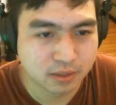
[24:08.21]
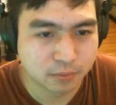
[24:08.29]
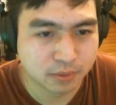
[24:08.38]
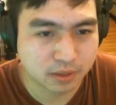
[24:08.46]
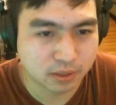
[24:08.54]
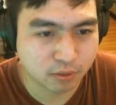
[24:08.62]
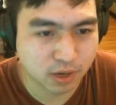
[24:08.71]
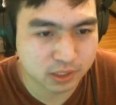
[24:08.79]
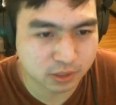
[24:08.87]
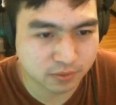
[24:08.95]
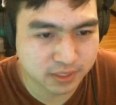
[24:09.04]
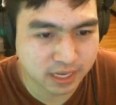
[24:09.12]
with the
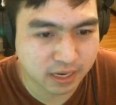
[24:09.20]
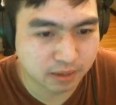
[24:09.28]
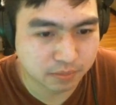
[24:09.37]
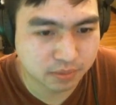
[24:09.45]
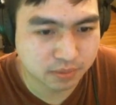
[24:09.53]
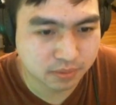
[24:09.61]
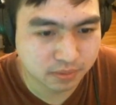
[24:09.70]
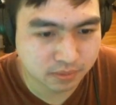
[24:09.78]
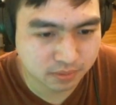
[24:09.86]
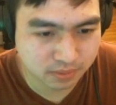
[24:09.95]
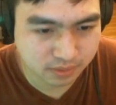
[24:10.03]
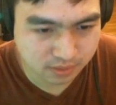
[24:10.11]
crossover setup
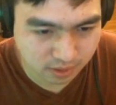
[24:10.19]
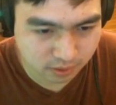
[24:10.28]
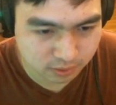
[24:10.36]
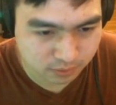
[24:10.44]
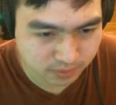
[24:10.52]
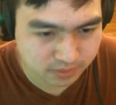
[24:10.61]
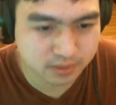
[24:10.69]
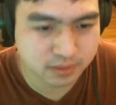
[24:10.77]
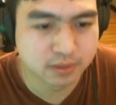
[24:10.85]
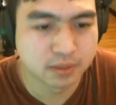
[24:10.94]
untwist.